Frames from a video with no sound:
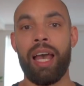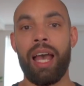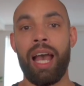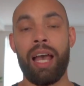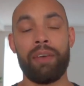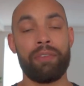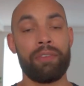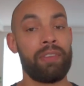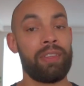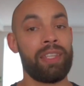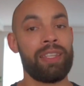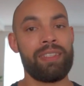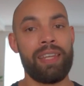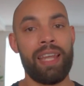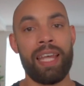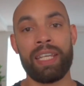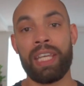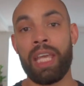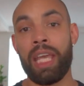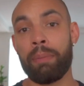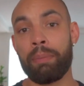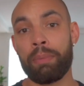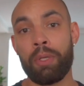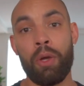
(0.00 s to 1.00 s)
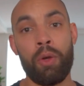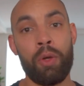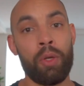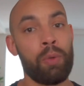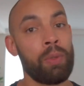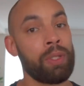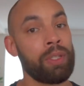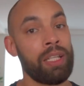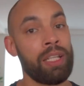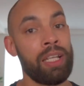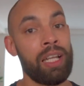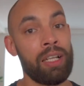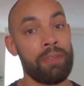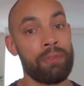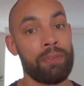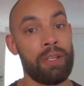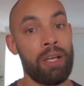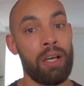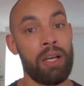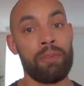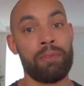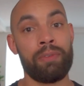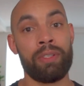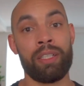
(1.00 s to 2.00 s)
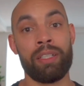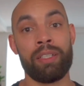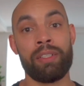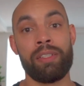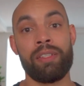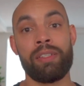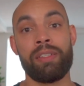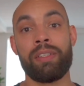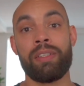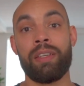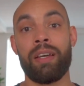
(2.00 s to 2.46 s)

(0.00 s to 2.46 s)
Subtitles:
After this, I kept going with a lot of confidence,